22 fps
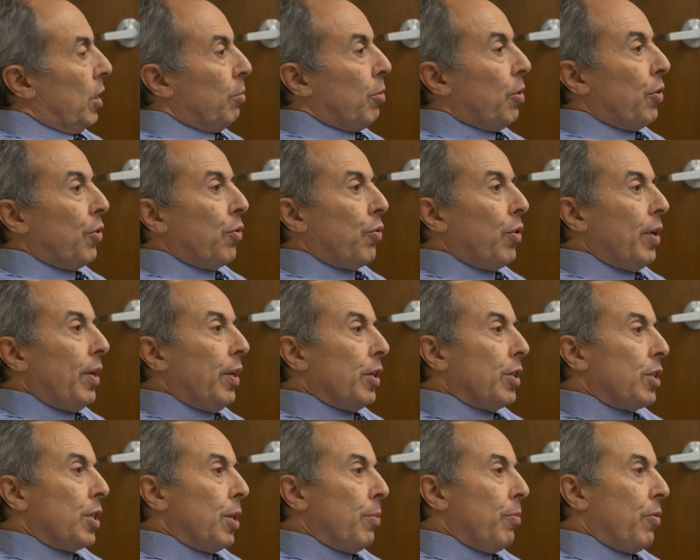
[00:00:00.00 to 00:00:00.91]
Number three,
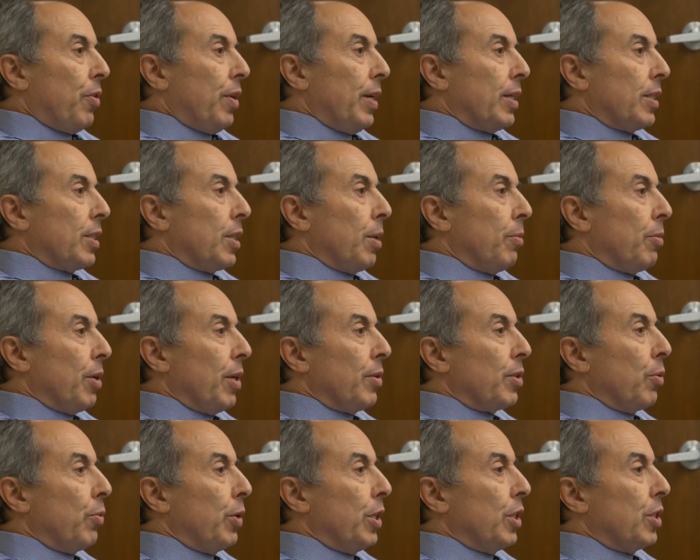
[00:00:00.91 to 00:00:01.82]
there's some things
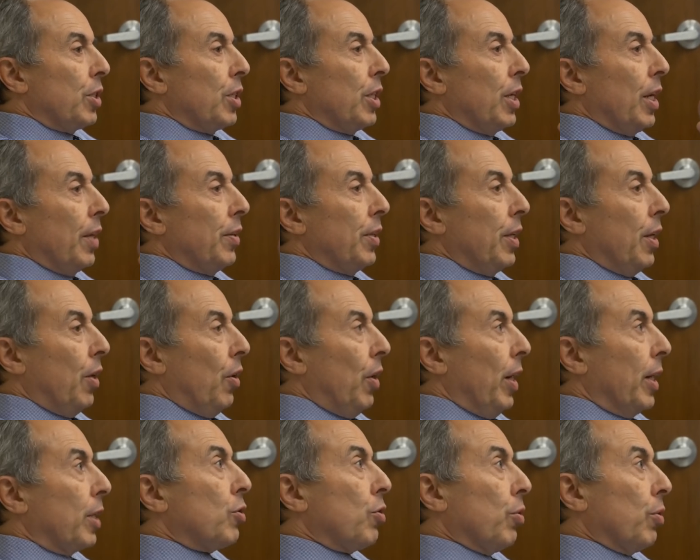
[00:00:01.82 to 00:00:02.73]
sometimes that we see on the
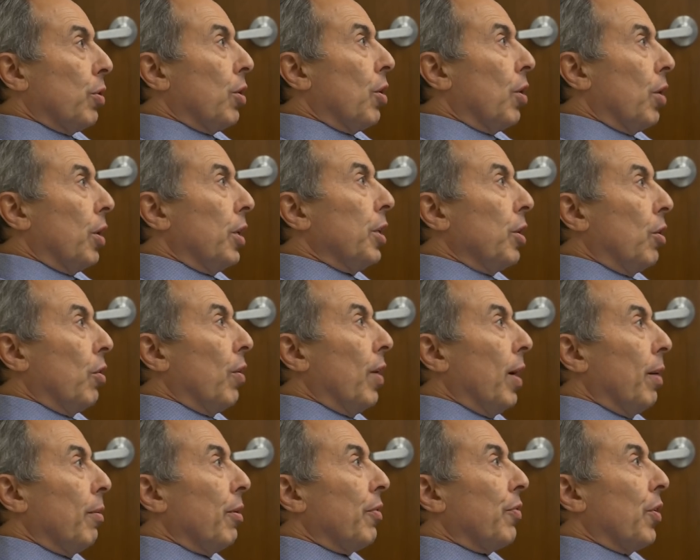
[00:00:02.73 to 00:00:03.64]

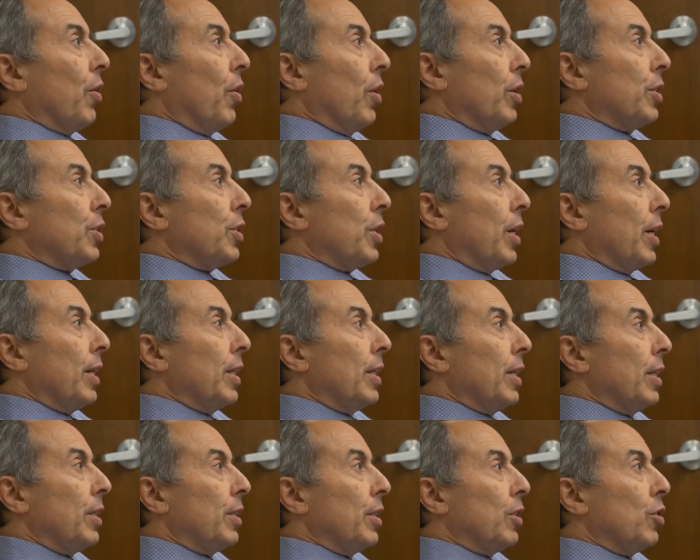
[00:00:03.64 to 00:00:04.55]
electrocardiogram if the heart's
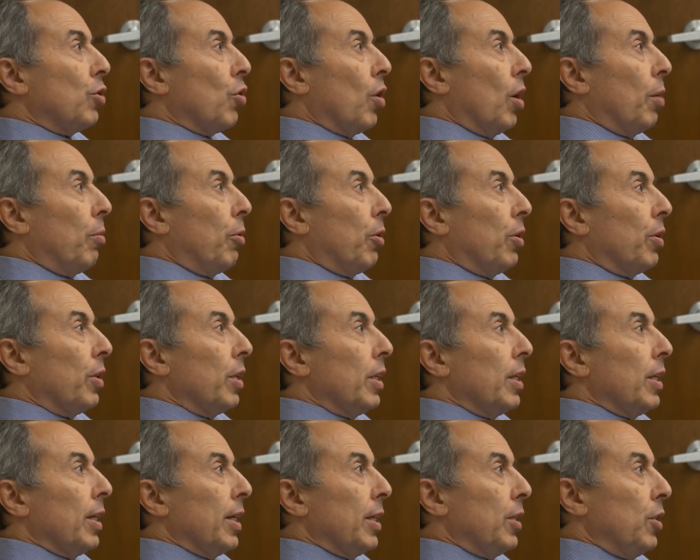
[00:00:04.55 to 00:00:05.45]
getting into trouble,
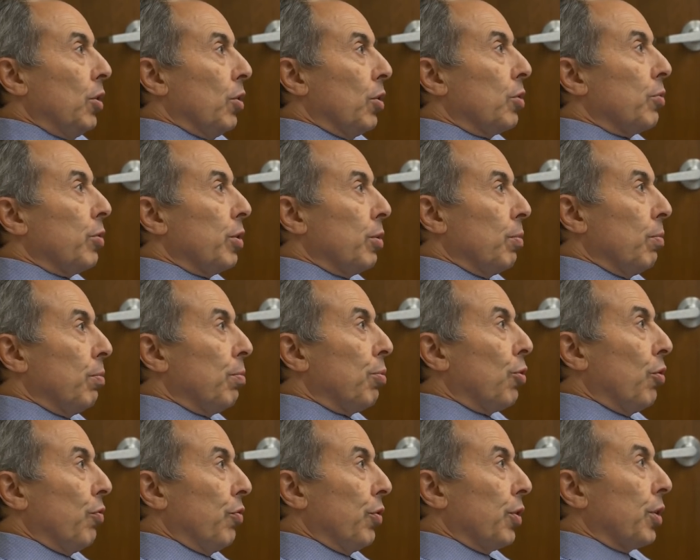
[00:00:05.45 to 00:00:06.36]
and yours was
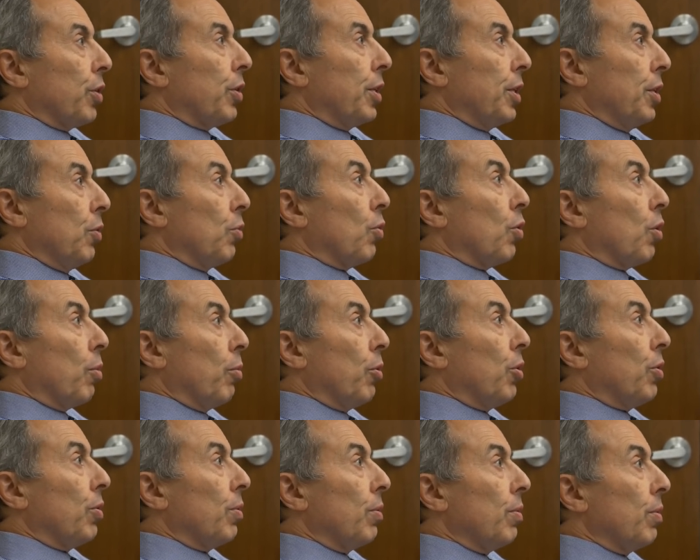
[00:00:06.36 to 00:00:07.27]
perfectly
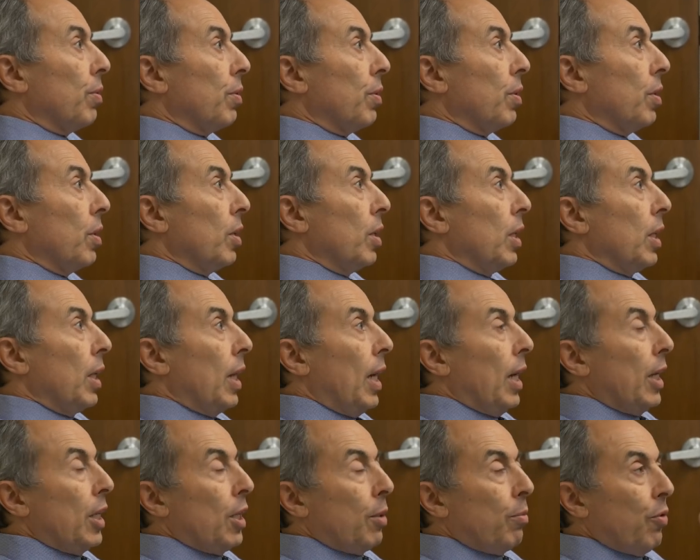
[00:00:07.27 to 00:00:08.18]
normal.
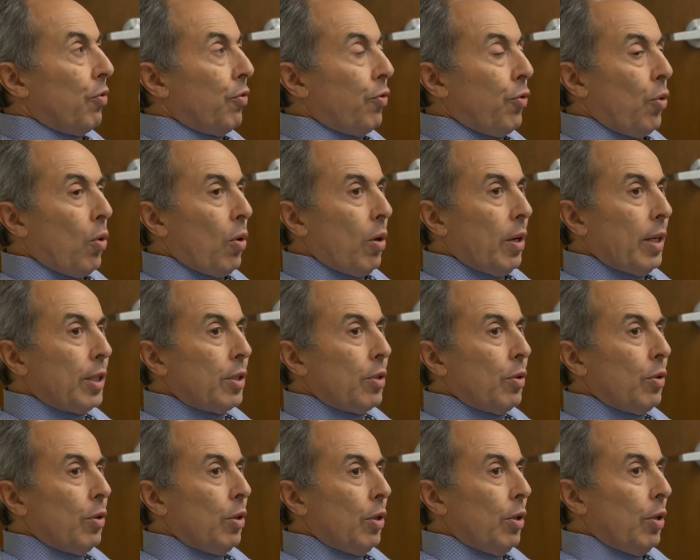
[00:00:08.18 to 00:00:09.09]
Okay. And number four is